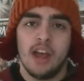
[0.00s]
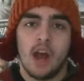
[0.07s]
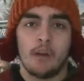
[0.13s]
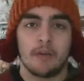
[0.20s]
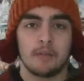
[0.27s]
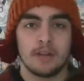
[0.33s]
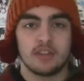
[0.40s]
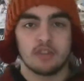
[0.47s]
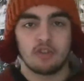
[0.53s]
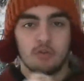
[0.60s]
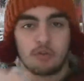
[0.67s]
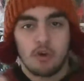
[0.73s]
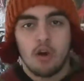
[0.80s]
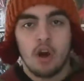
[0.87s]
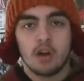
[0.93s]
I'm gonna be
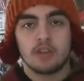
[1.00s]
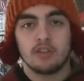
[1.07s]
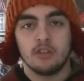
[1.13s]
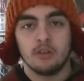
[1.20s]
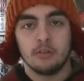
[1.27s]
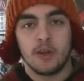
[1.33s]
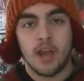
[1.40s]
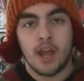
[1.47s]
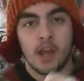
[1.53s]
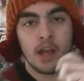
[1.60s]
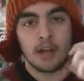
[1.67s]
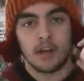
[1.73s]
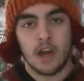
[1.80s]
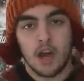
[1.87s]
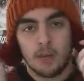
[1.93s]
super awesome,
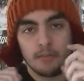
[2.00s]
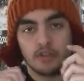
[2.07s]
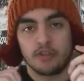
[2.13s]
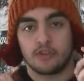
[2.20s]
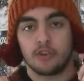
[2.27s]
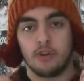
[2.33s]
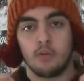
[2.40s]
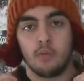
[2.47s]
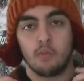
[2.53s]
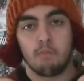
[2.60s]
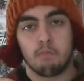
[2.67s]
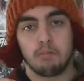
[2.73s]
and I'm just gonna